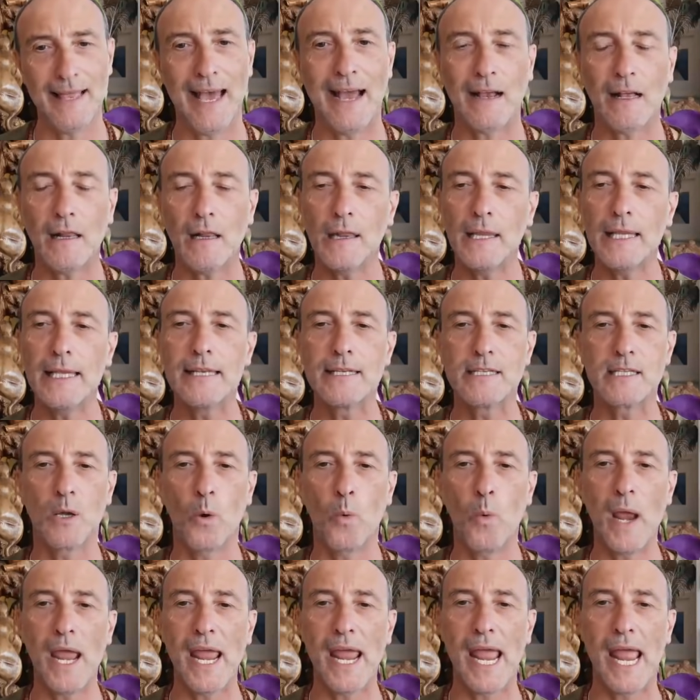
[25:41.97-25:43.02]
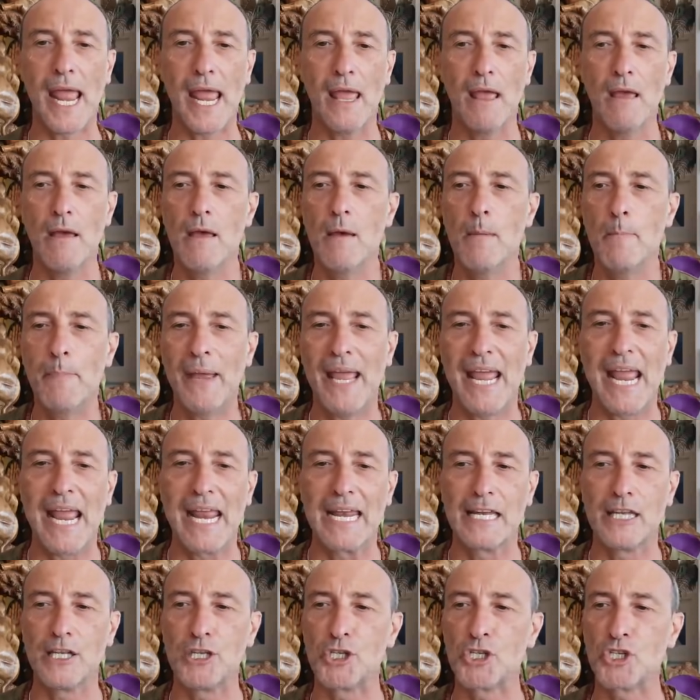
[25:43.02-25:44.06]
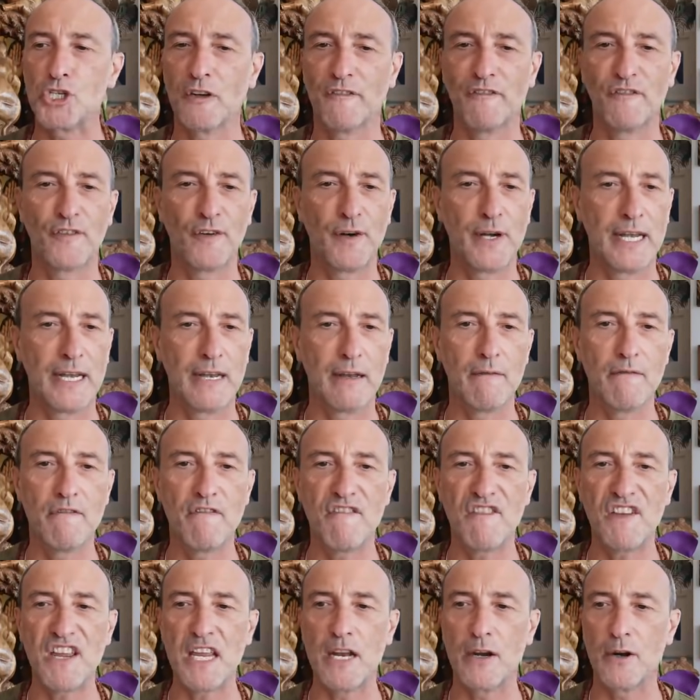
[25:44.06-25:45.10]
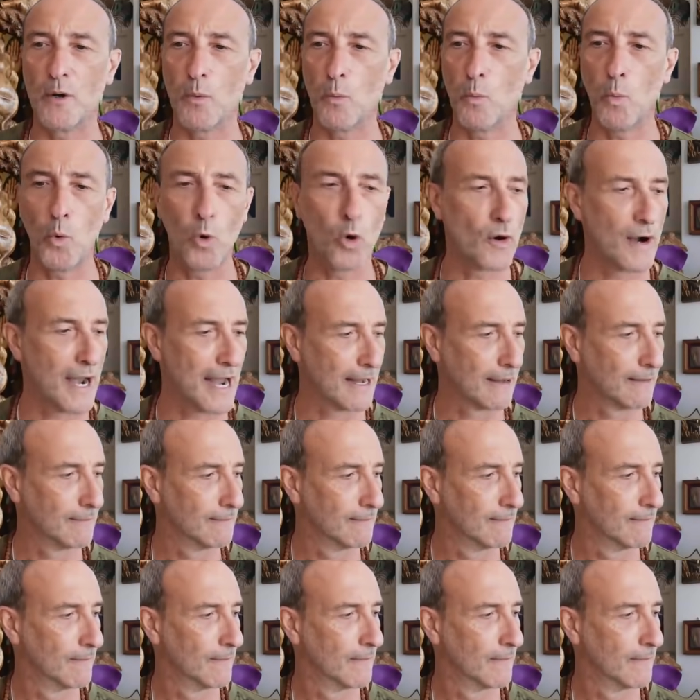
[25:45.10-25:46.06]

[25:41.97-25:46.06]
that clears away pain and suffering and fear and worry.